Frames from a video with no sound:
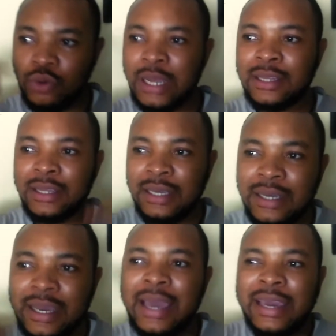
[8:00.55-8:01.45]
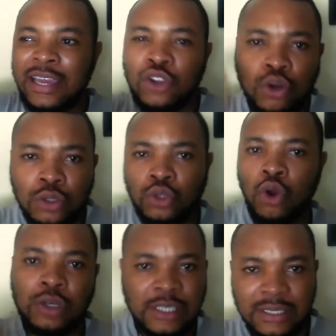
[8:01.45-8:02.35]
you, that think in your
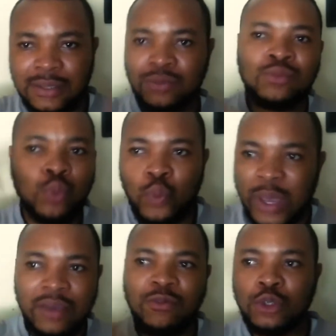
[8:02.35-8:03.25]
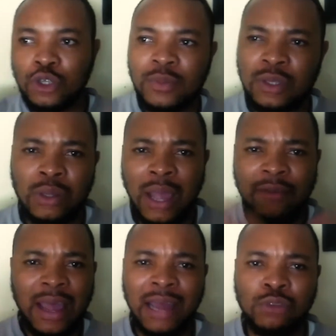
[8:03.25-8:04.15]
thoughts wave or something.
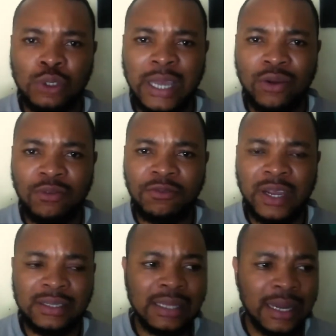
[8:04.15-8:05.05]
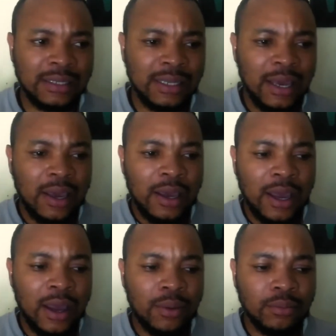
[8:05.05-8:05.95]
I ever have those kind of friends that
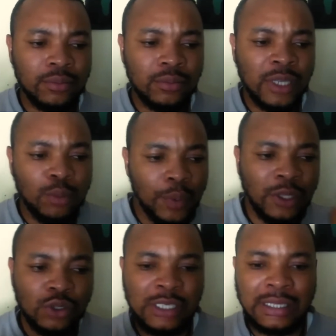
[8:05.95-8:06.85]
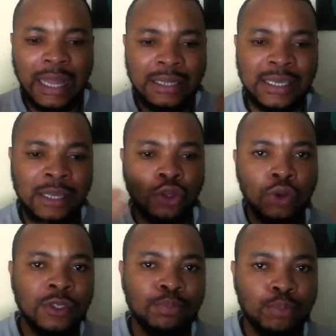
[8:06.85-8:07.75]
the moment you start a
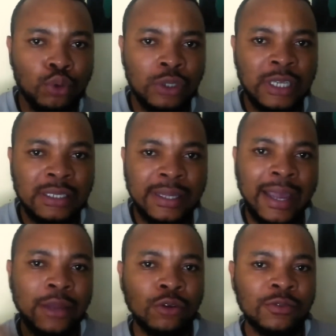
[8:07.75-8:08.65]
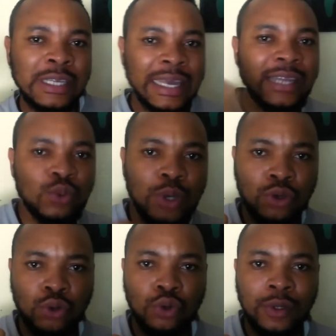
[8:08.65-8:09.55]
thought process, they kind of get
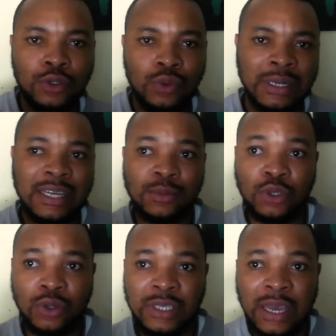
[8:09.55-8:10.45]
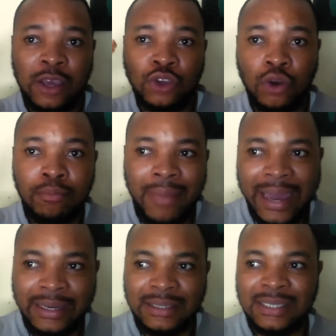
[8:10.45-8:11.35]
where you're going to, and that's because your
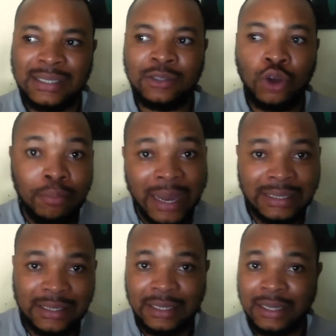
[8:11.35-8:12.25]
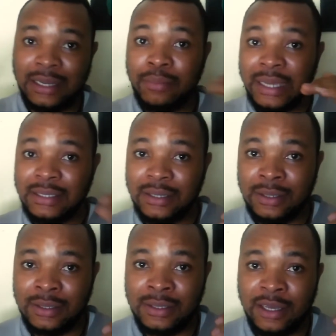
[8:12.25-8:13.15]
mindset and their
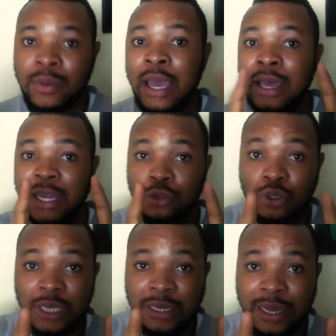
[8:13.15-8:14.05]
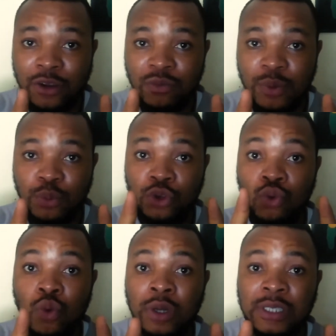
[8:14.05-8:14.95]
mindset is the same. Now, those are the kind of people
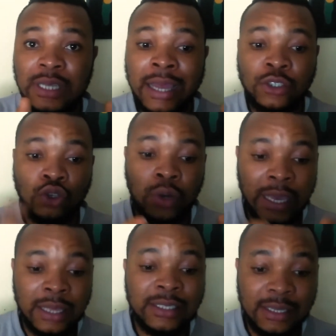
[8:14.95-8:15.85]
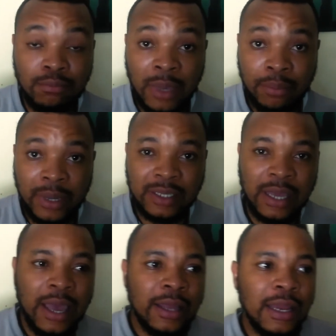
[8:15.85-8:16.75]
you want as your A team
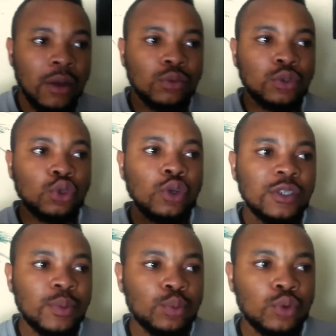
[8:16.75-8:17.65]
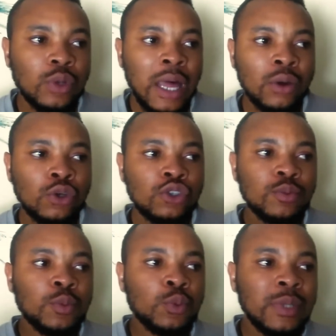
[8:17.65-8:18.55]
members. Now, those people are going
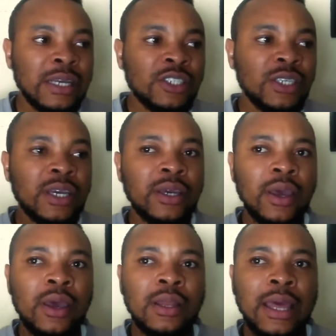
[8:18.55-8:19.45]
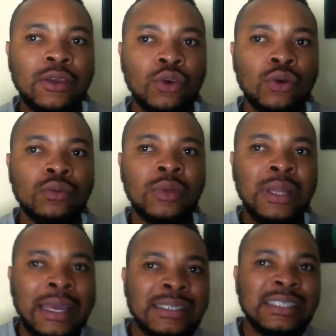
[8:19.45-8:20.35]
to be people that share
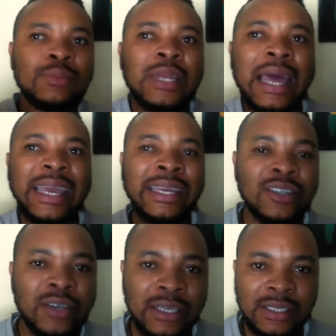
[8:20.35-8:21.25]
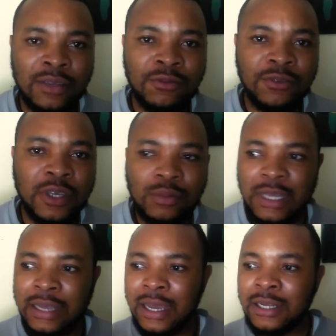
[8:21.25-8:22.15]
like similar interest in film. They are the